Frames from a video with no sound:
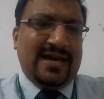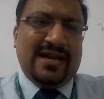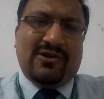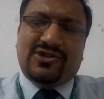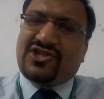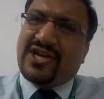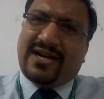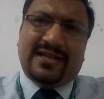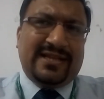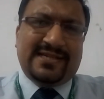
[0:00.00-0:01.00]
Now
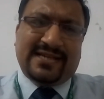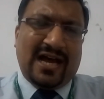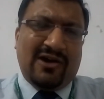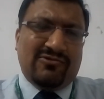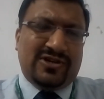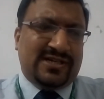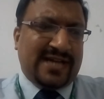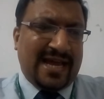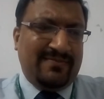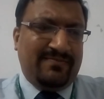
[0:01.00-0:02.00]
check this out.
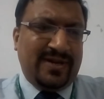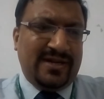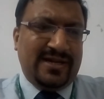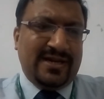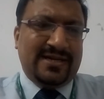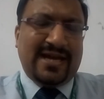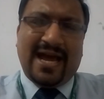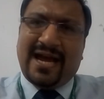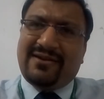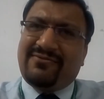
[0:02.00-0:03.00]
Time period
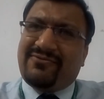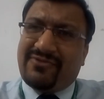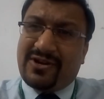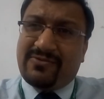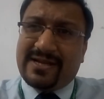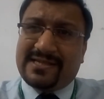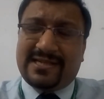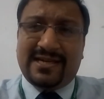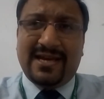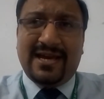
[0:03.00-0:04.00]
and
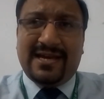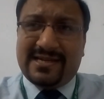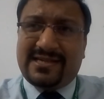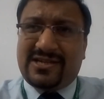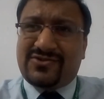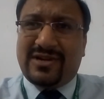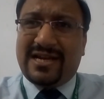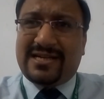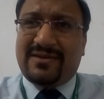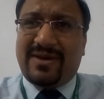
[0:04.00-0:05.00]
frequency. Is it
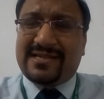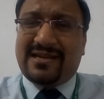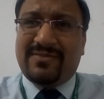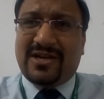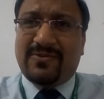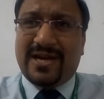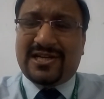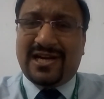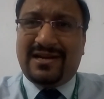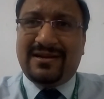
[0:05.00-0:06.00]
related by some
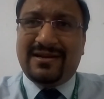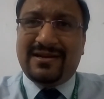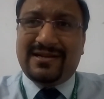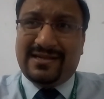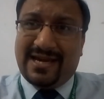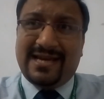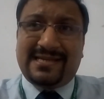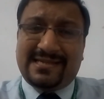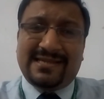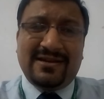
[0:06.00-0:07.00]
equation?
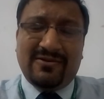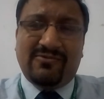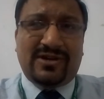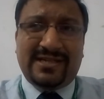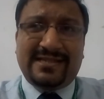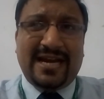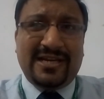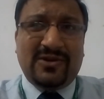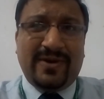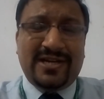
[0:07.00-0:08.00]
Yes. What is that
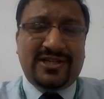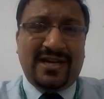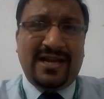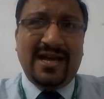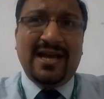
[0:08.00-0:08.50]
equation?